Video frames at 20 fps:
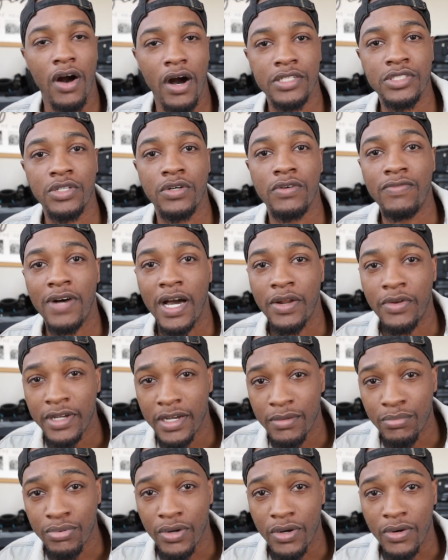Also, Final
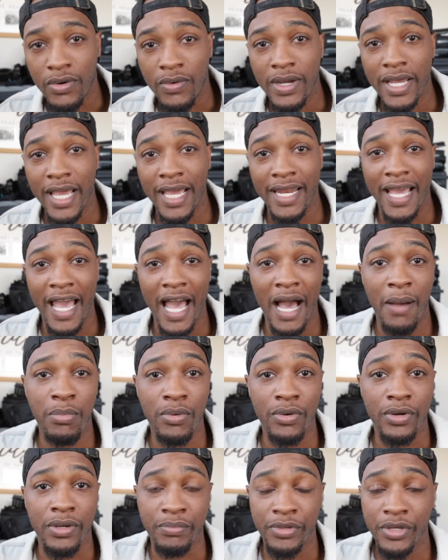Cut Pro and
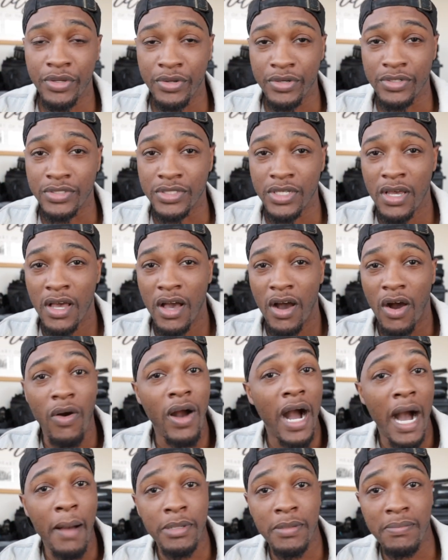Apple computers are
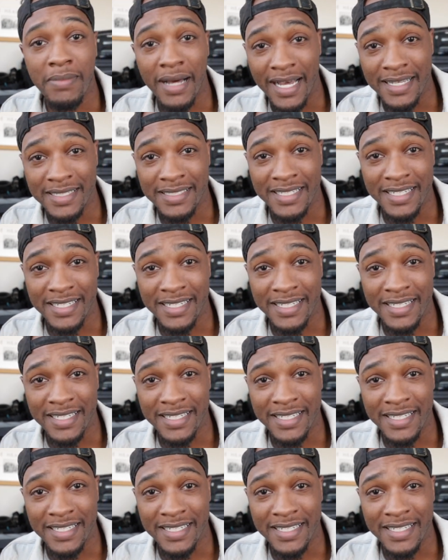optimized